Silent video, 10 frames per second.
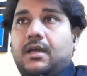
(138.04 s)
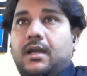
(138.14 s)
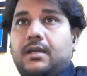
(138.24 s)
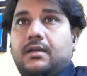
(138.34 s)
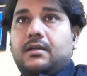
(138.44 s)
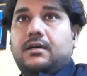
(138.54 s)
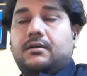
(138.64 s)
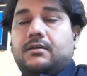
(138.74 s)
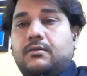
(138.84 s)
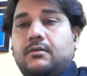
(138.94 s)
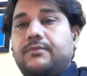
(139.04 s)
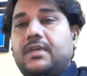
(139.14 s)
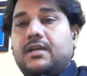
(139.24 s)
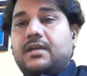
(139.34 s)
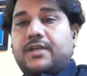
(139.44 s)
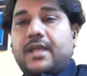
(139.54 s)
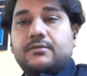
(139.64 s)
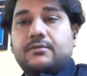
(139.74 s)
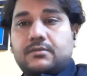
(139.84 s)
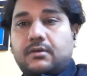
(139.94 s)
and so we are trying
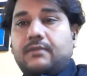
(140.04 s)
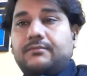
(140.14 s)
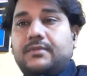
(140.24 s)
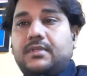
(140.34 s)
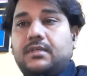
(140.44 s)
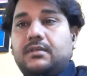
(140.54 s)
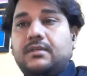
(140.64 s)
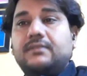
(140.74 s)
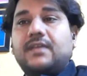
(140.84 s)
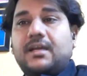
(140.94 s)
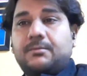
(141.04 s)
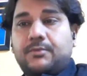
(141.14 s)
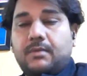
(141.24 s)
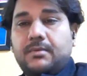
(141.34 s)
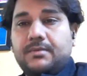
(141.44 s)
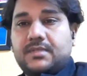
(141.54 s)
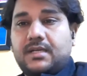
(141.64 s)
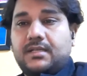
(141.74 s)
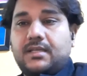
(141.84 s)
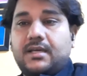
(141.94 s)
to solve the exact problems
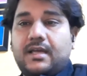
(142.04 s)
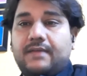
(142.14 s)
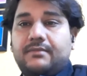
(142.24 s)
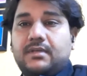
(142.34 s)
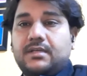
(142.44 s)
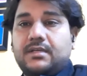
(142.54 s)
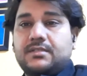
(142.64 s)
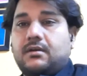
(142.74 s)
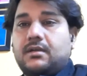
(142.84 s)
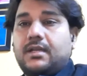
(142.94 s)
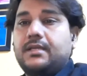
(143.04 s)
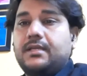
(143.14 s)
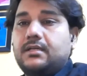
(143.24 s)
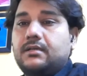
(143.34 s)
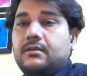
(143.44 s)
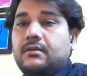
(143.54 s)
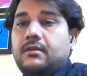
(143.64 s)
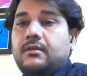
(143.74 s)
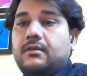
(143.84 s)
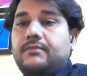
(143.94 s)
that they are having. It's not like
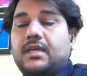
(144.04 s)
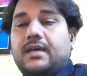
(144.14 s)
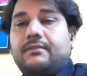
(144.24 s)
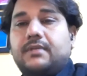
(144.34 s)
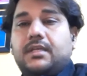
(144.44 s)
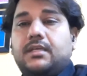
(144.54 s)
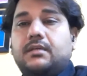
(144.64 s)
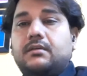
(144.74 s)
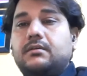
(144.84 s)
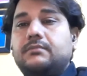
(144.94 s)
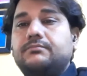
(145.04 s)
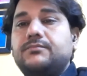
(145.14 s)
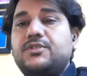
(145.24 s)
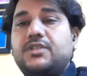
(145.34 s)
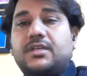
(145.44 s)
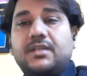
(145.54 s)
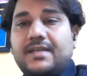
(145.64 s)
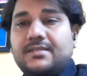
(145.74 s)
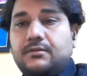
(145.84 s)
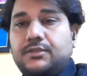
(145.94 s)
we have any
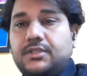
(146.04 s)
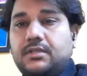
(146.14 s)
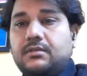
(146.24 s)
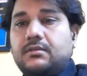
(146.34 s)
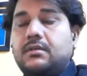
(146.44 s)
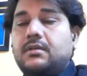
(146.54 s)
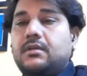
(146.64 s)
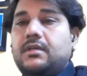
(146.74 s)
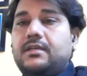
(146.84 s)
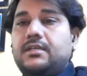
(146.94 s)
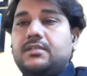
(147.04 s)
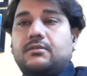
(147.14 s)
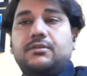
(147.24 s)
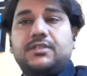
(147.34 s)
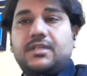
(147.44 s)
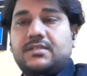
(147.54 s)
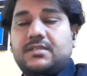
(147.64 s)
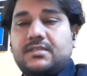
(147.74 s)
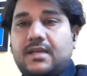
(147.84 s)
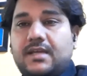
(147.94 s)
generalized solution. Each solution is
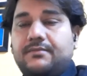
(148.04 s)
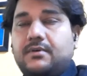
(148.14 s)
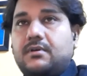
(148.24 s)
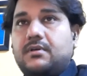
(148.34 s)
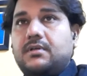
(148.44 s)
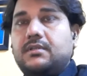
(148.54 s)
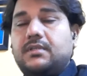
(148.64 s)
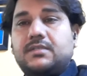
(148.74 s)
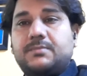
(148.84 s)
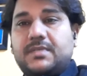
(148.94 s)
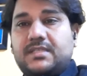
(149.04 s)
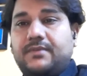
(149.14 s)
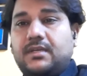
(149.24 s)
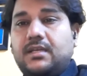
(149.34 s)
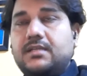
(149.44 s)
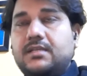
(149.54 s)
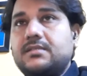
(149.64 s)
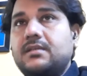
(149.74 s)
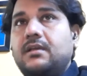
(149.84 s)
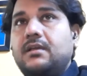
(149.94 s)
designed for the specific
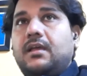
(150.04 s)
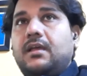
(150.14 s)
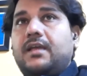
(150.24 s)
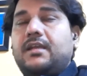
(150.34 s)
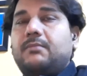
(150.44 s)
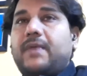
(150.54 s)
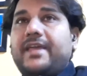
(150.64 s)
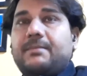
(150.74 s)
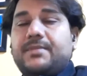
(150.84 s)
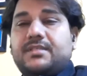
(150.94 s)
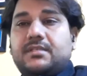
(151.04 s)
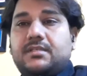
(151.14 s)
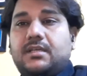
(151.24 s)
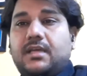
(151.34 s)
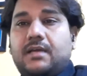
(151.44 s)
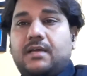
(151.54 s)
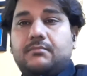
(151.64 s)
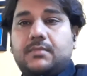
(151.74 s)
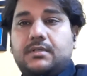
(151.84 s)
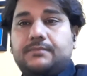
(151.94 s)
needs, and in my capacity
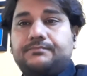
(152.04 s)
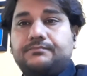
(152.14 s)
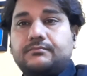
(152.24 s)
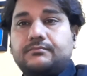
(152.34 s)
I'm